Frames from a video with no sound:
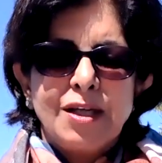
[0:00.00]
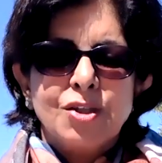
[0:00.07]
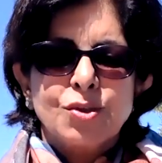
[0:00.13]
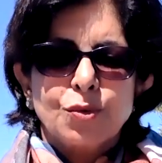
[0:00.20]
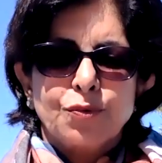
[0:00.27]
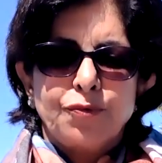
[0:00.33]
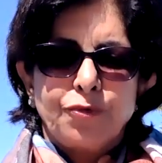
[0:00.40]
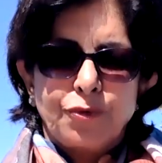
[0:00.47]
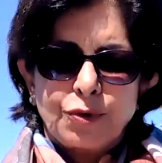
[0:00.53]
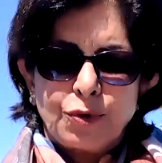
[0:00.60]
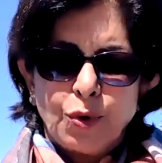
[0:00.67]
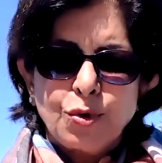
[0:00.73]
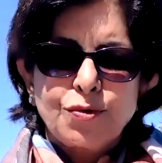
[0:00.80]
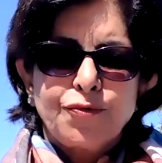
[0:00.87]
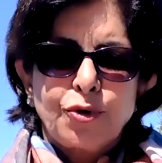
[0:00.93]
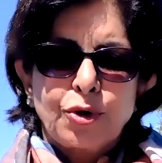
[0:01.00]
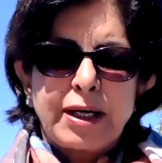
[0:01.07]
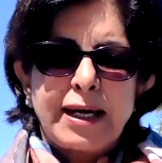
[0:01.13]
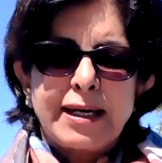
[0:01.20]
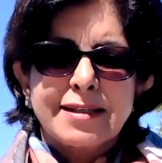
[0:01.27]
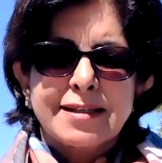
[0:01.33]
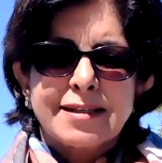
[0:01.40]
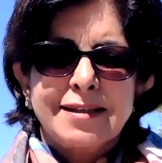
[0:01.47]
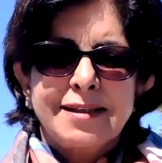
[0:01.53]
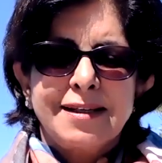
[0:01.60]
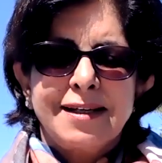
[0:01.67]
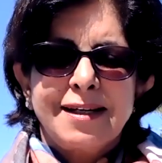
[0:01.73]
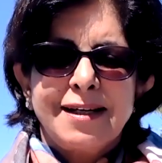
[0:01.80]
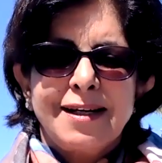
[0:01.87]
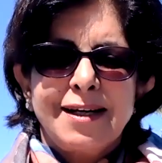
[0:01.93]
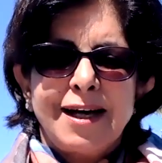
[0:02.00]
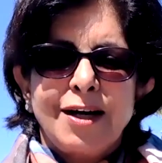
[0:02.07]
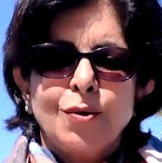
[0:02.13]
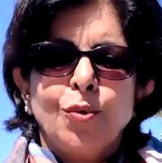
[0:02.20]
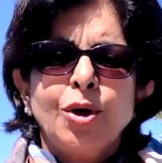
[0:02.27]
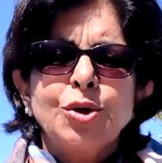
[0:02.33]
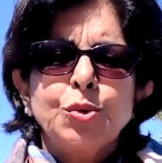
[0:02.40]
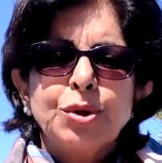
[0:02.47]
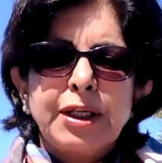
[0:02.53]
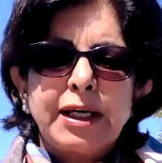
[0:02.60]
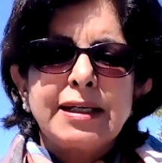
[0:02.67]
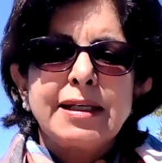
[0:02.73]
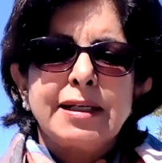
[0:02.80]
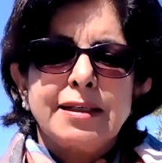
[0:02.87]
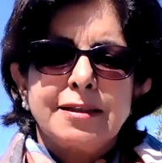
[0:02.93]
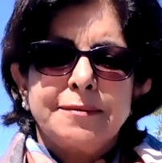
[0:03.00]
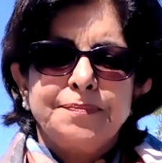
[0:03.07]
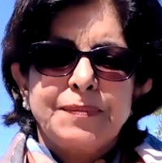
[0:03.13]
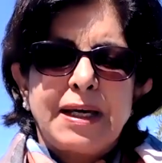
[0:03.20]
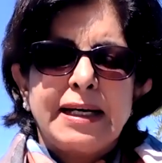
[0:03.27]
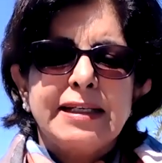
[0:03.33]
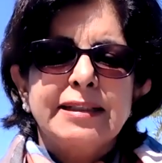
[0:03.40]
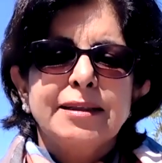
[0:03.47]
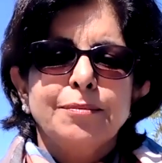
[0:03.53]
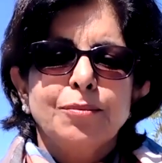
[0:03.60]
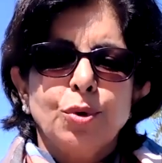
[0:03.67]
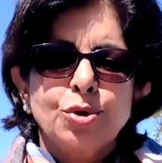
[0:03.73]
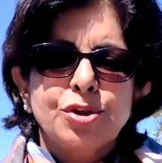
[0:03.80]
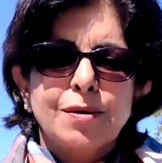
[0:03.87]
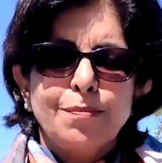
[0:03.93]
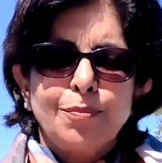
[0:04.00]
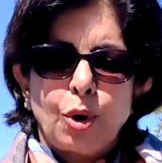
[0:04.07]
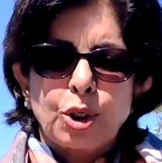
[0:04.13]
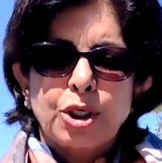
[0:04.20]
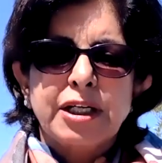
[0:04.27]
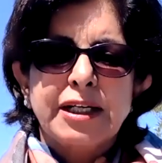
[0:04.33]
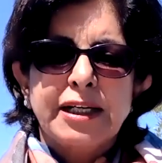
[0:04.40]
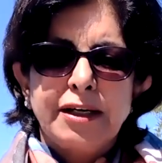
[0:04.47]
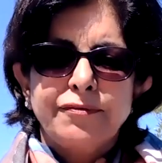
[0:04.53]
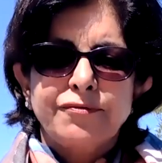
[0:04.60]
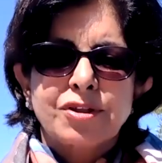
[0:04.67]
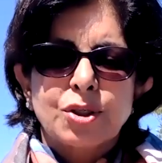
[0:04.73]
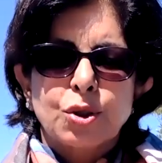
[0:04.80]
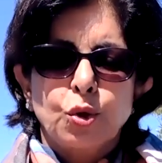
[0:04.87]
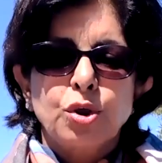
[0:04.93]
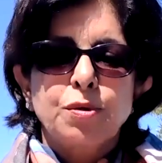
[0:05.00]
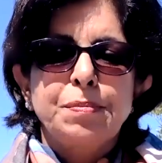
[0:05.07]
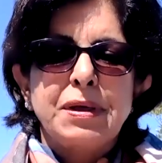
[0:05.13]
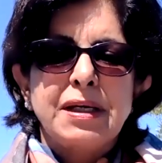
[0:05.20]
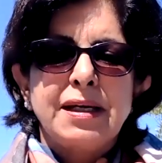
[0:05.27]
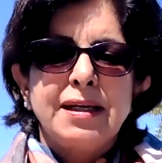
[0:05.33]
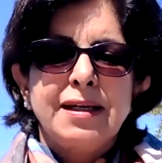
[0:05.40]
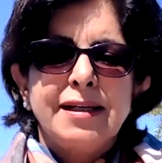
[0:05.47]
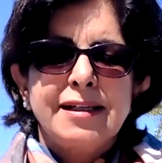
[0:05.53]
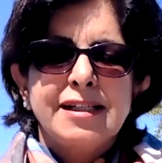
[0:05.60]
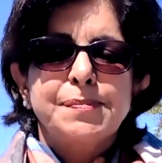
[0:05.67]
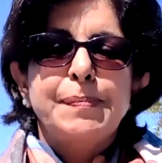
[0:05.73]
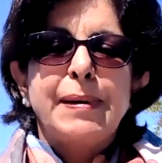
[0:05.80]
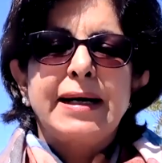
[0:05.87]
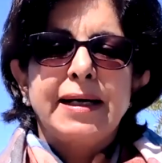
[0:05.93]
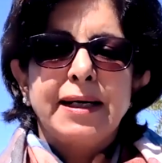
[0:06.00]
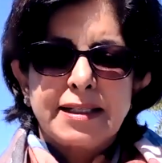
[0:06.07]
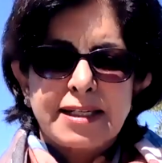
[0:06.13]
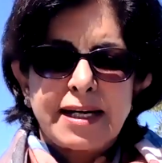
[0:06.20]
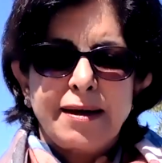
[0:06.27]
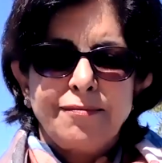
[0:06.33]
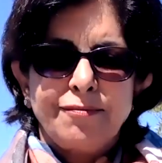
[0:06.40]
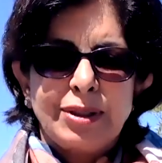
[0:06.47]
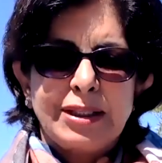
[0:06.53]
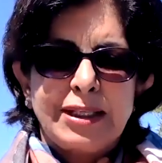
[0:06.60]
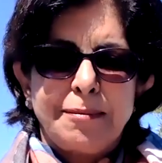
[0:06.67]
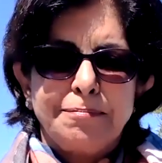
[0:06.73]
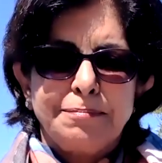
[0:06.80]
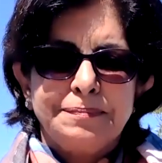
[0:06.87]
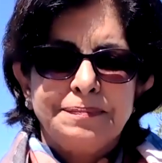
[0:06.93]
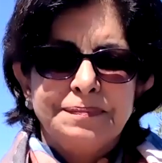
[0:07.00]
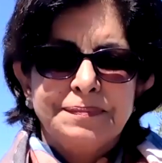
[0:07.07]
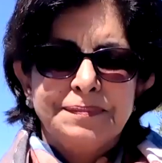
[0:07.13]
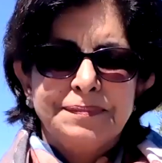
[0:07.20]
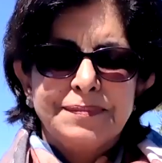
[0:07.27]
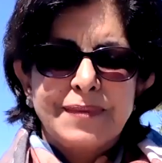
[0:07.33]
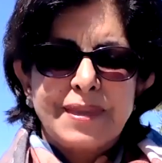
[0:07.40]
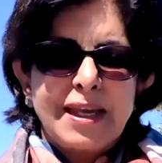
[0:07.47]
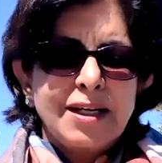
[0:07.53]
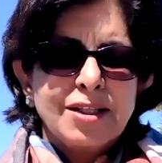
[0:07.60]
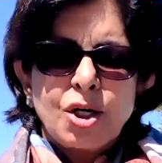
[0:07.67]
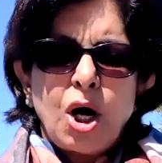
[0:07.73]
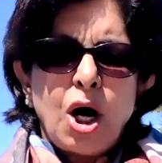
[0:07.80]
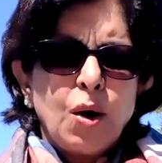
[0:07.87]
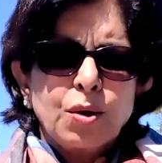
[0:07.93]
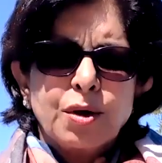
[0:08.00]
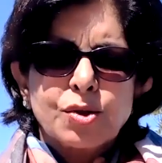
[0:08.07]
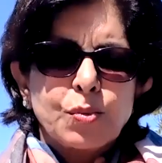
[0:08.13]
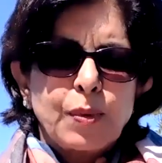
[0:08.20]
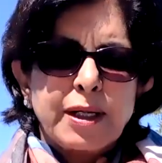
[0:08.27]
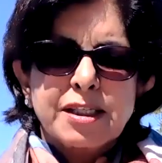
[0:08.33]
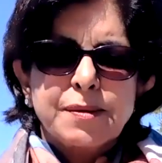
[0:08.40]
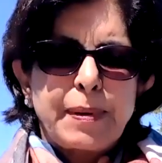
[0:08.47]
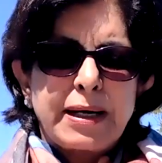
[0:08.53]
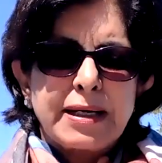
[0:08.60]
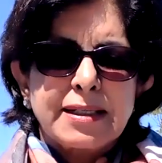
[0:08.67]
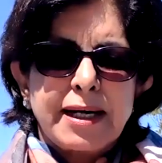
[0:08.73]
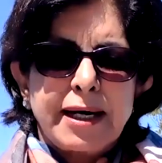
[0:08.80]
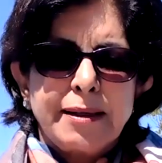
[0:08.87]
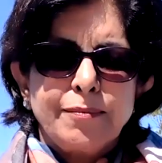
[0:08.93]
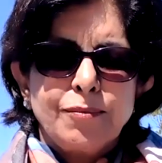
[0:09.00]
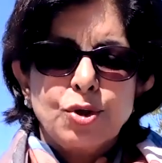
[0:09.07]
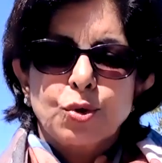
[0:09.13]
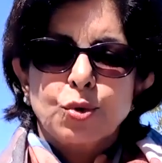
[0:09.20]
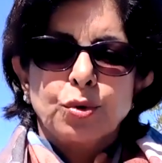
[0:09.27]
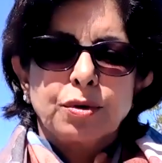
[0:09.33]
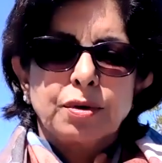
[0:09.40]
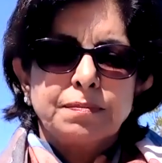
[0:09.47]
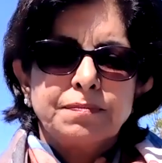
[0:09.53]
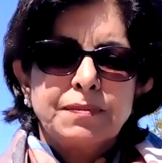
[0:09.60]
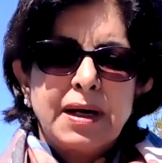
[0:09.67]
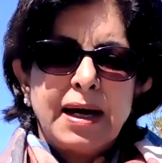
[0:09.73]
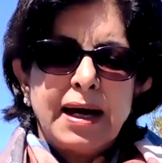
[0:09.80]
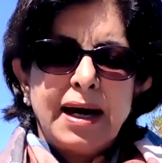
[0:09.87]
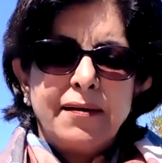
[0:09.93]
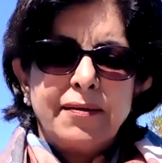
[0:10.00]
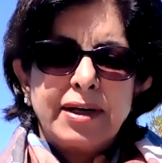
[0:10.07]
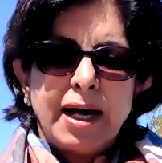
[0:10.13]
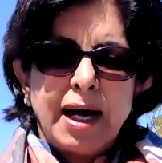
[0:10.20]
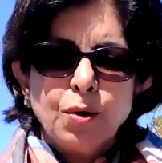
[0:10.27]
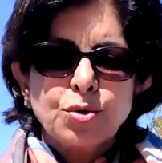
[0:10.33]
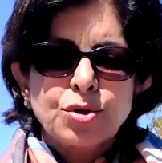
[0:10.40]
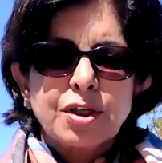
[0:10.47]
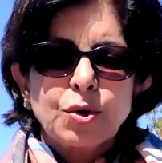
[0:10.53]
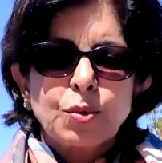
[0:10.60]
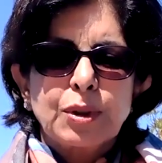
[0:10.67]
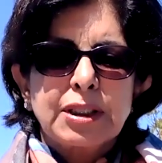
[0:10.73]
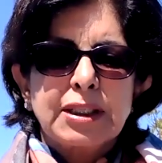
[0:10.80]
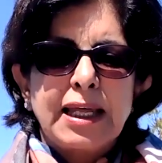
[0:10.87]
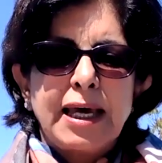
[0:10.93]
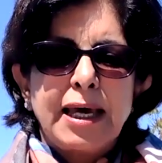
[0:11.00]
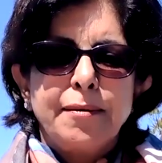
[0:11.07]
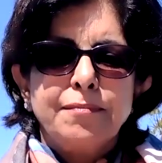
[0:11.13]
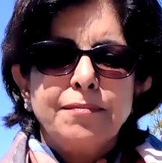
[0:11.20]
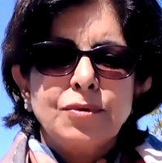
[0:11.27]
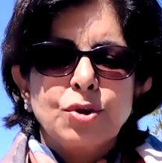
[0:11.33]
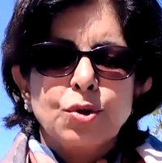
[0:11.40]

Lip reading: So don't forget, and what do they need? I think the most important gift could be spending time with them. So how does one spend time? You could have an outing with them.